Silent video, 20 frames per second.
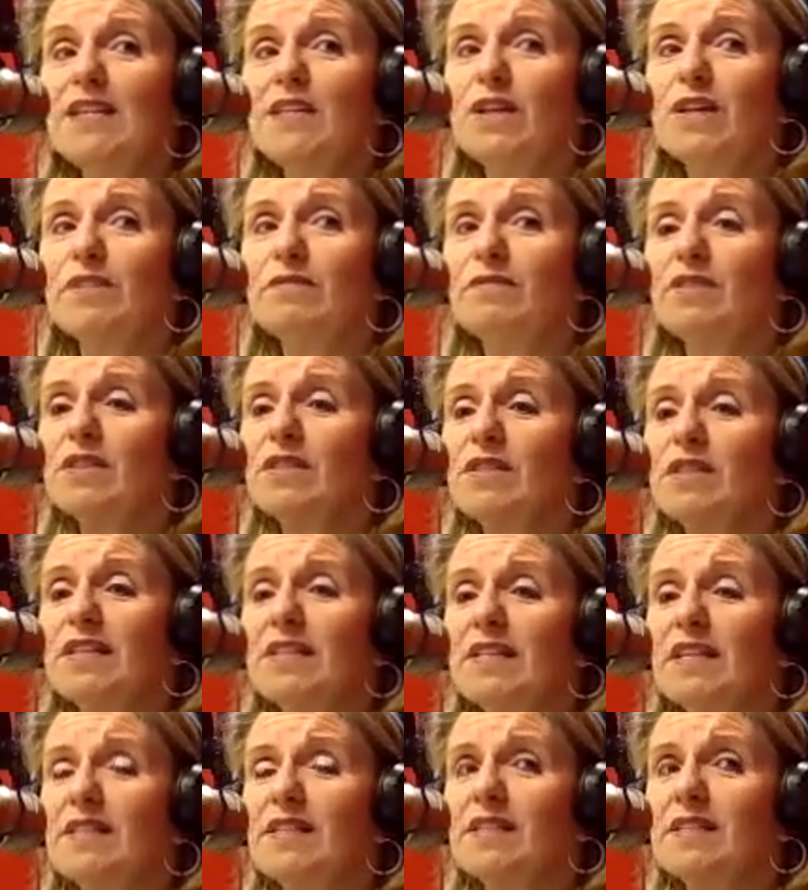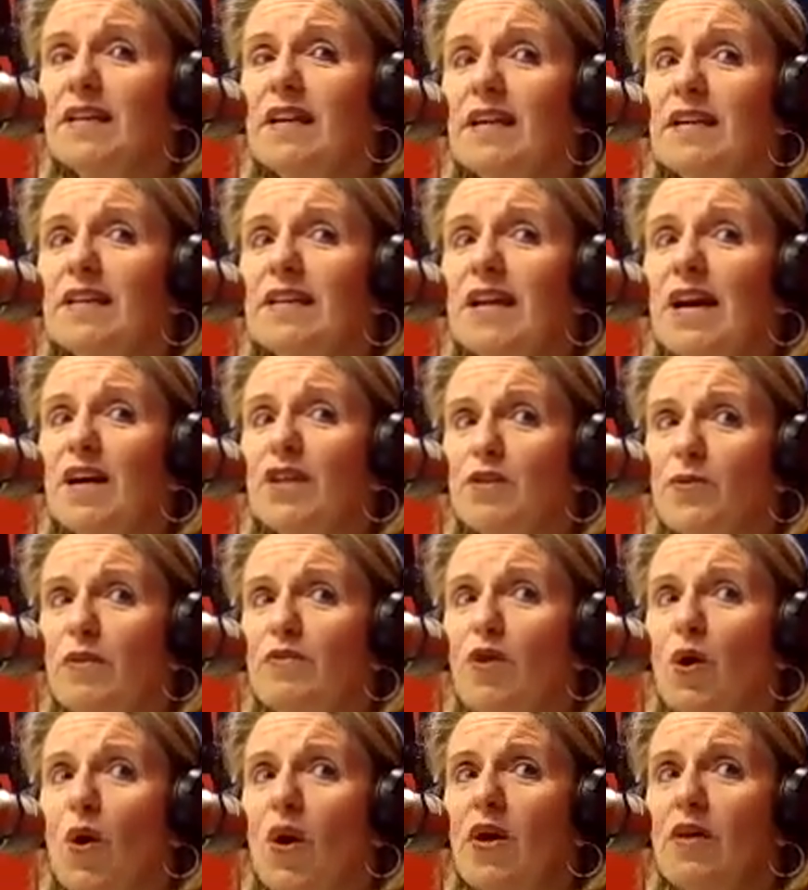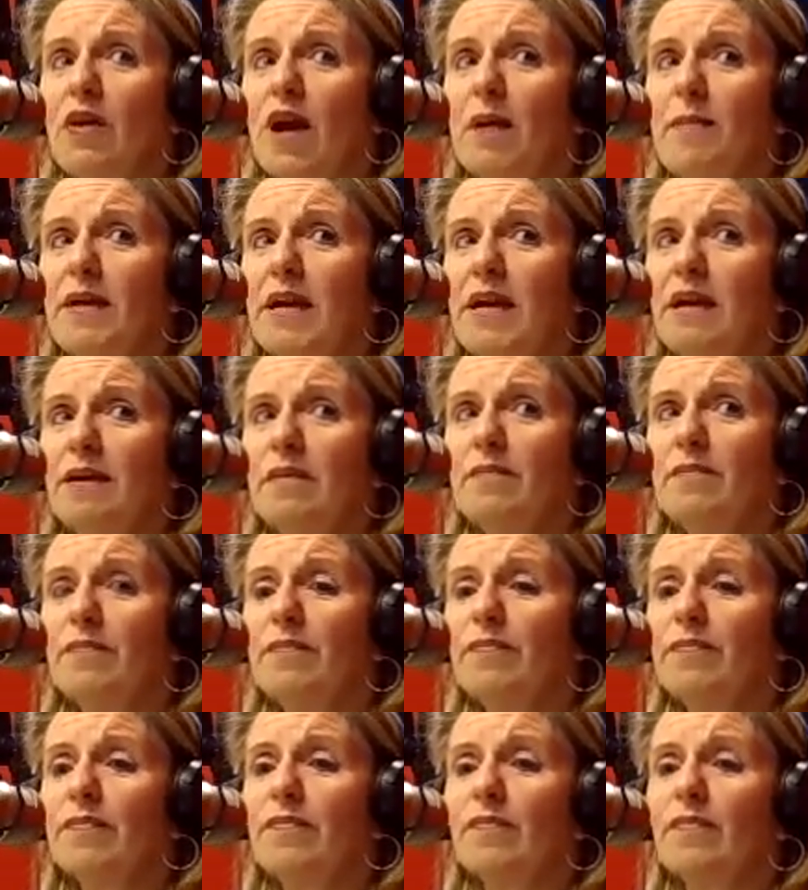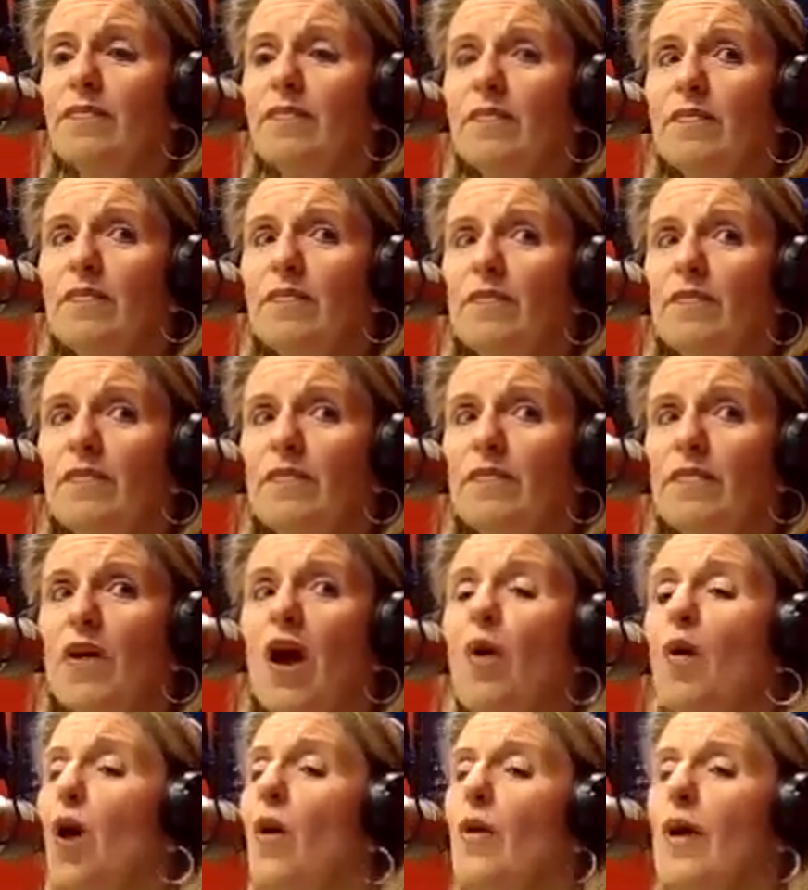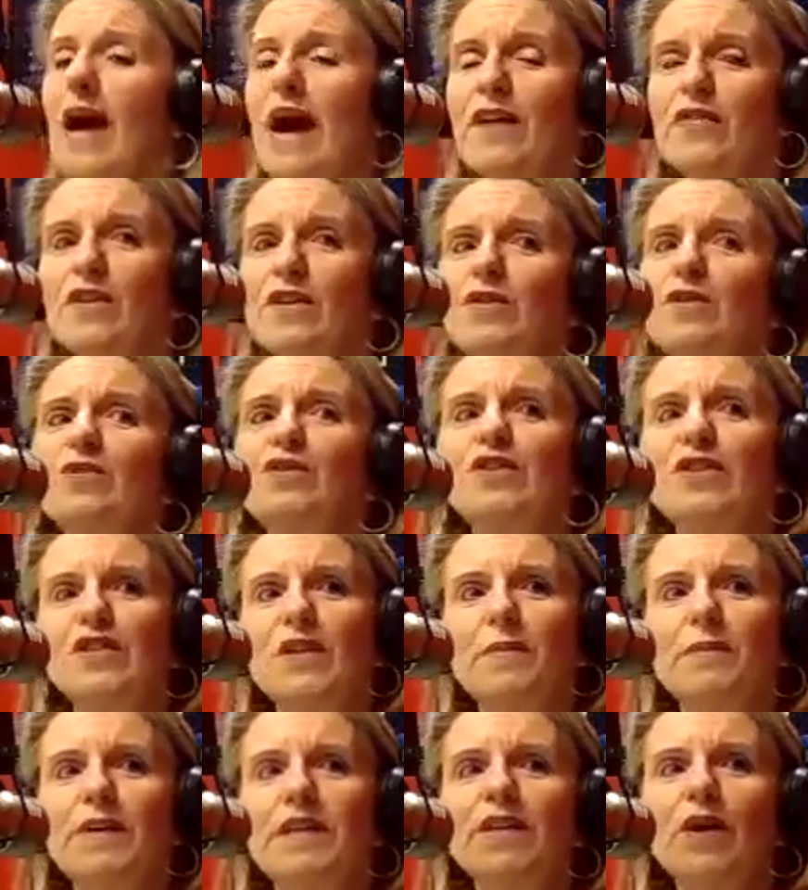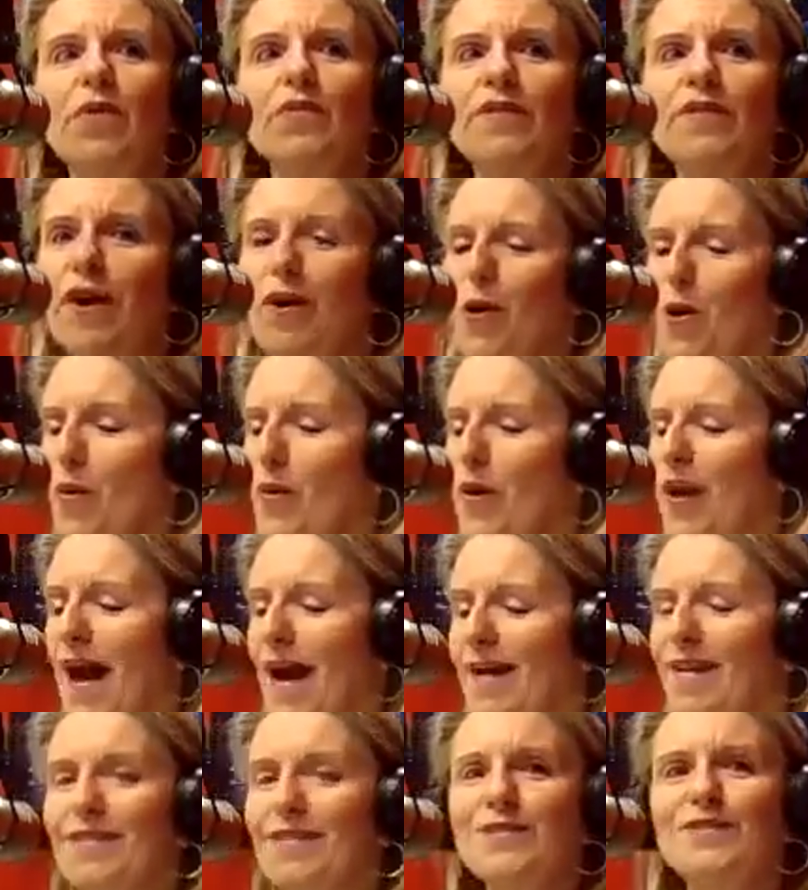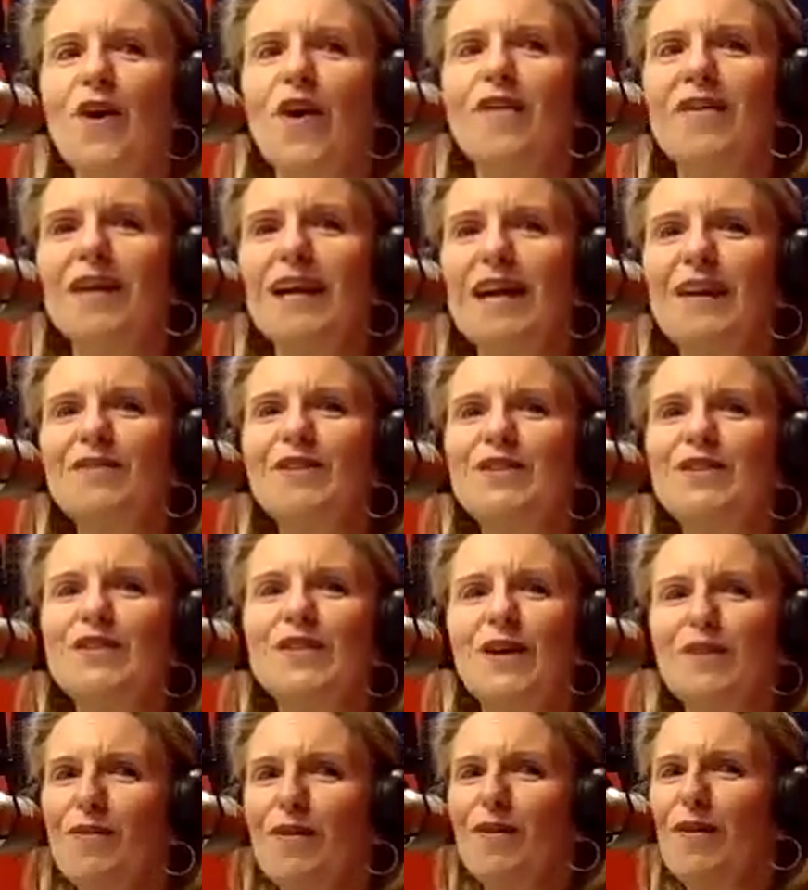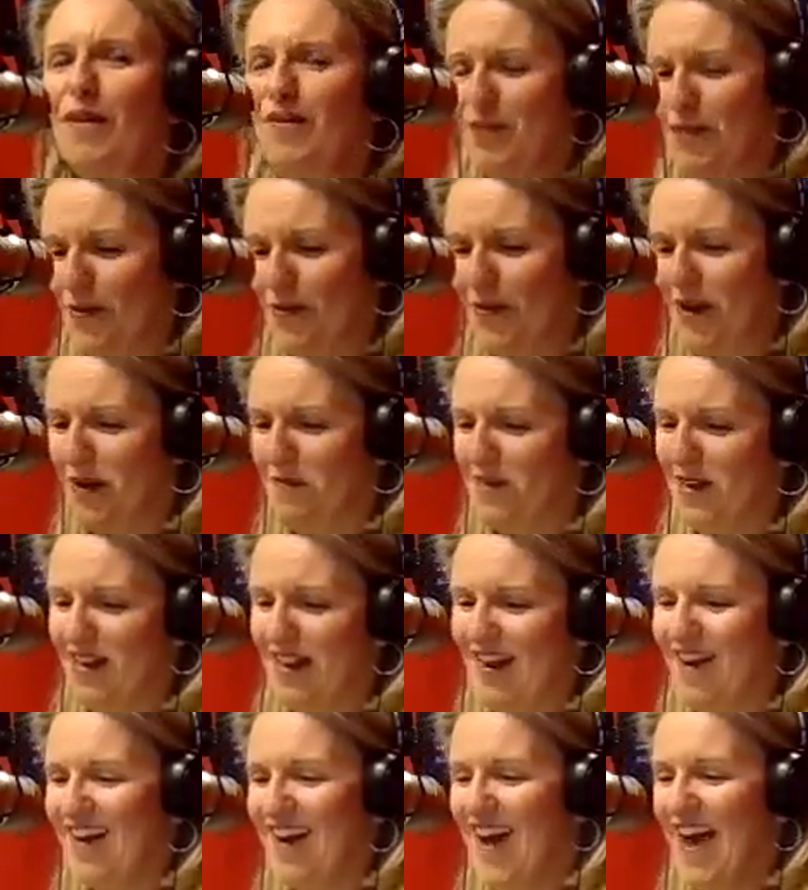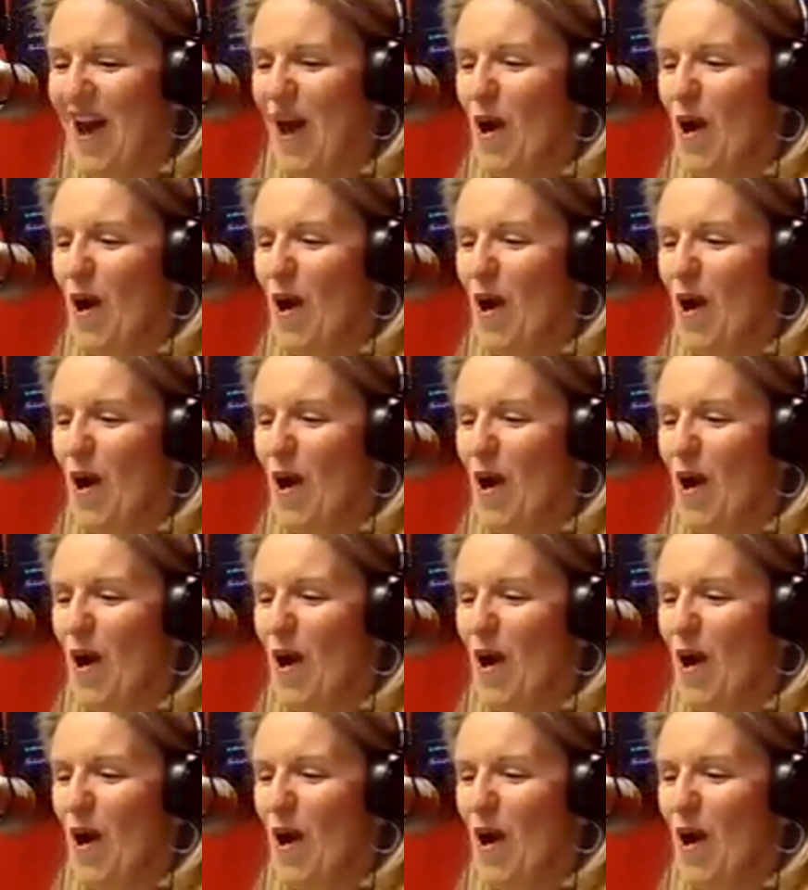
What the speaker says: Do we have a call coming in? No, oh, okay. I thought you just sent me a note there. Okay, sorry. You just said I have a note coming there.